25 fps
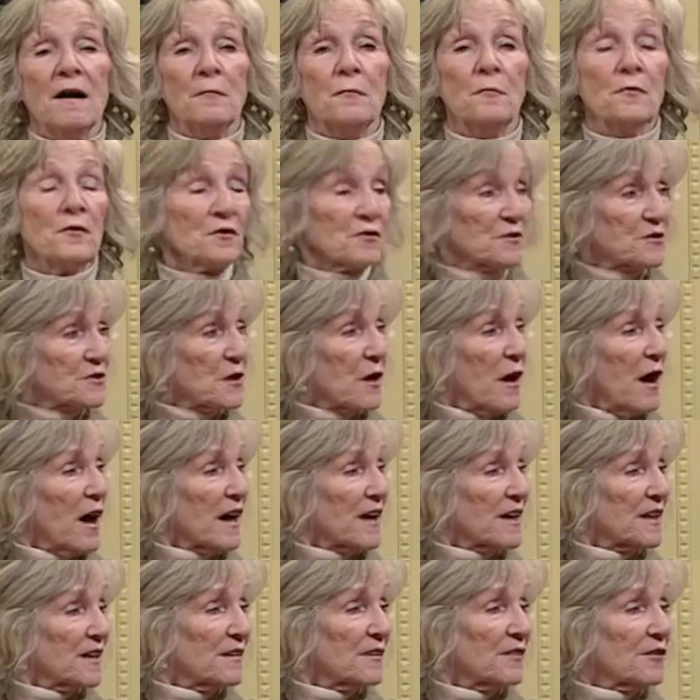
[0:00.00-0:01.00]
We were
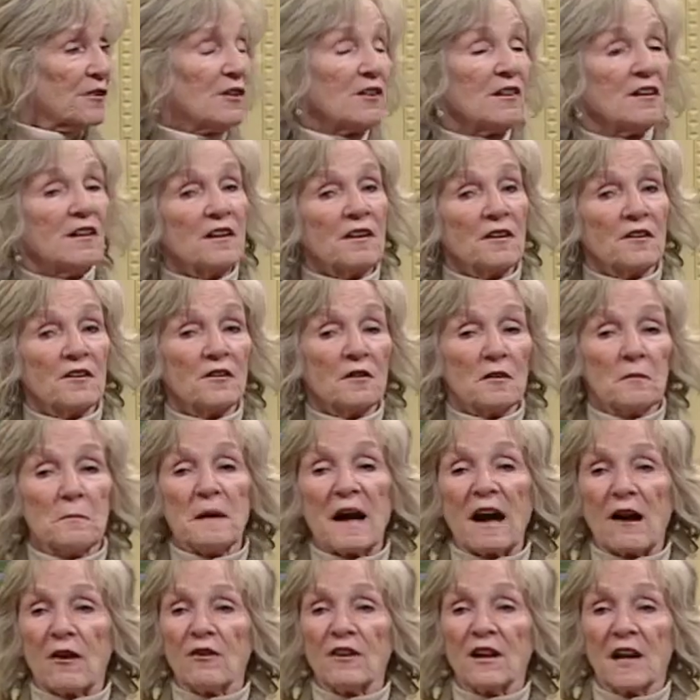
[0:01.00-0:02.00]
talking earlier
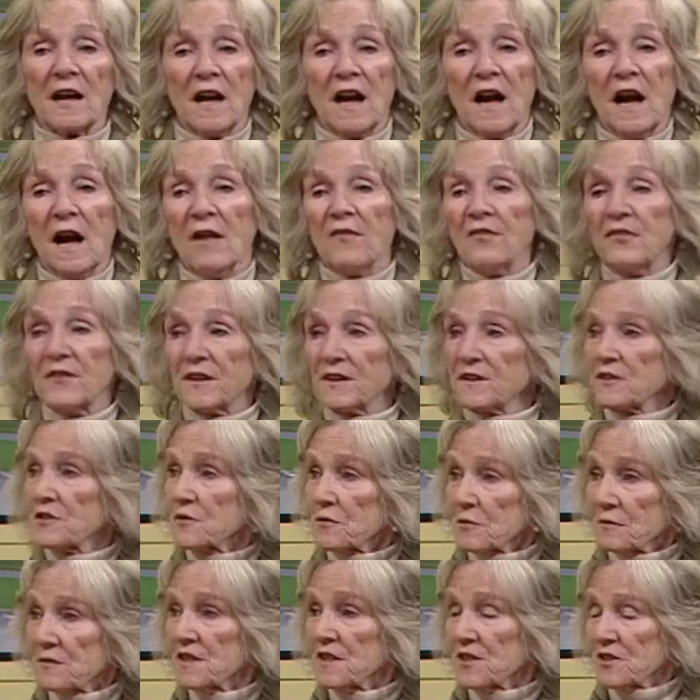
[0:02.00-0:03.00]
about the
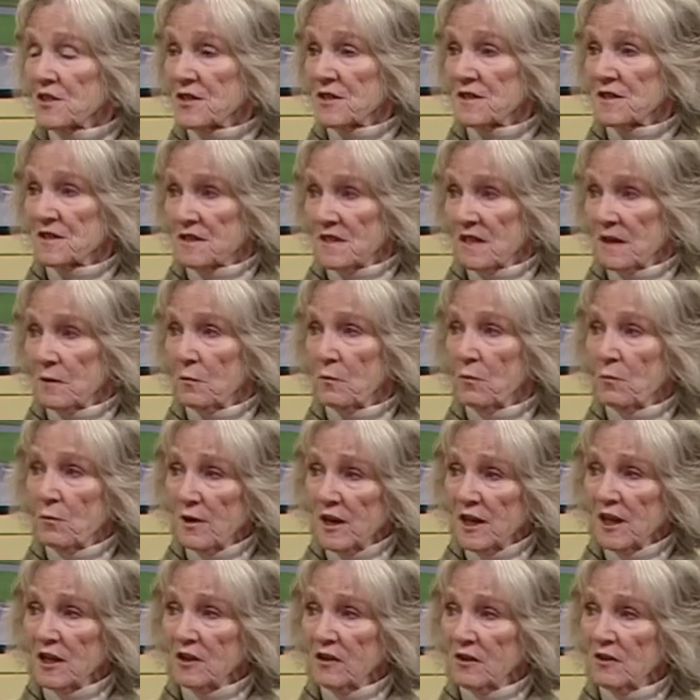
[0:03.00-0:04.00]
traditions that
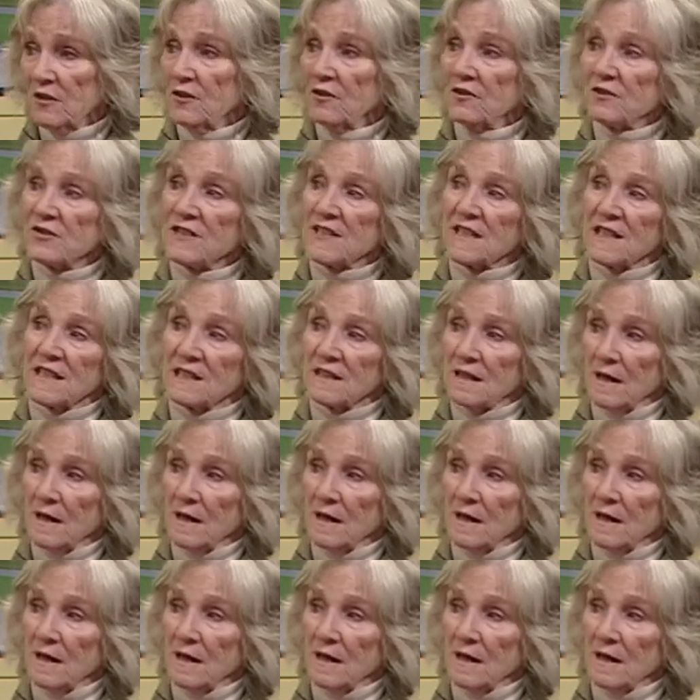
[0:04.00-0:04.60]
we learned